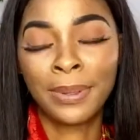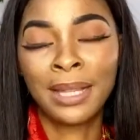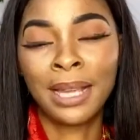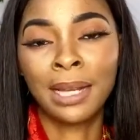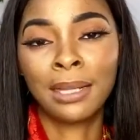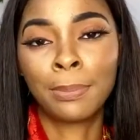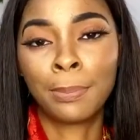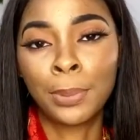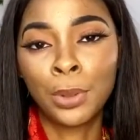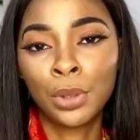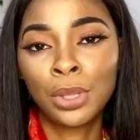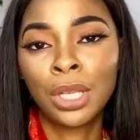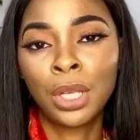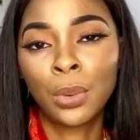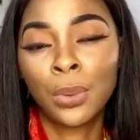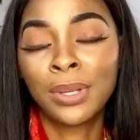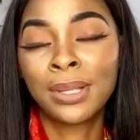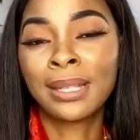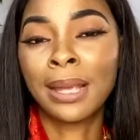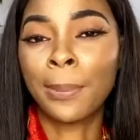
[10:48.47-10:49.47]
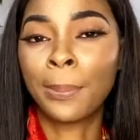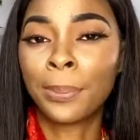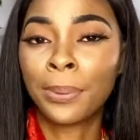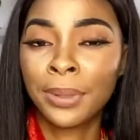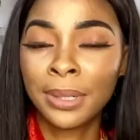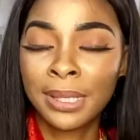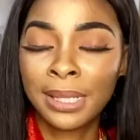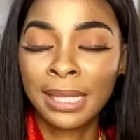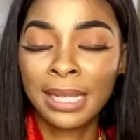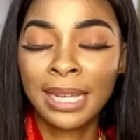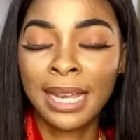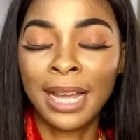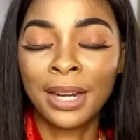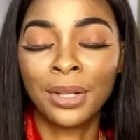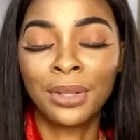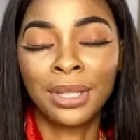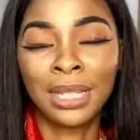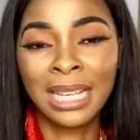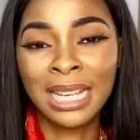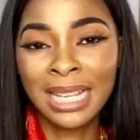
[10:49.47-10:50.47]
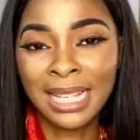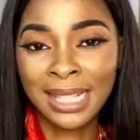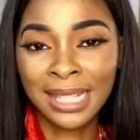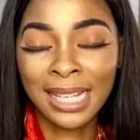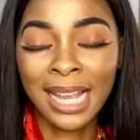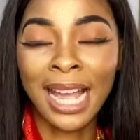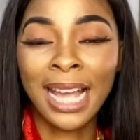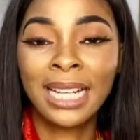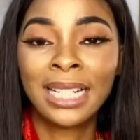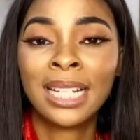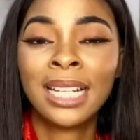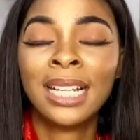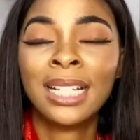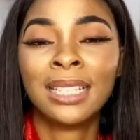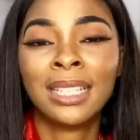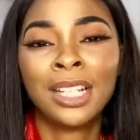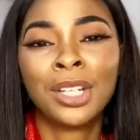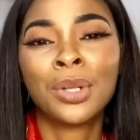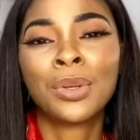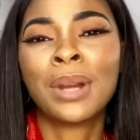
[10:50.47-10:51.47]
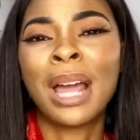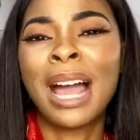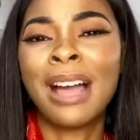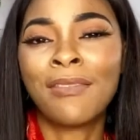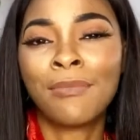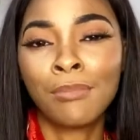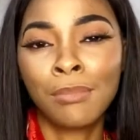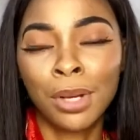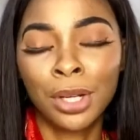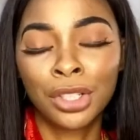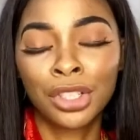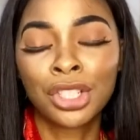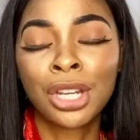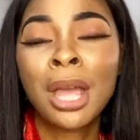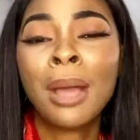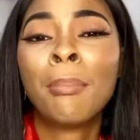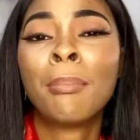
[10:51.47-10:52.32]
that beauty queens are pretty and on the inside they don't have much.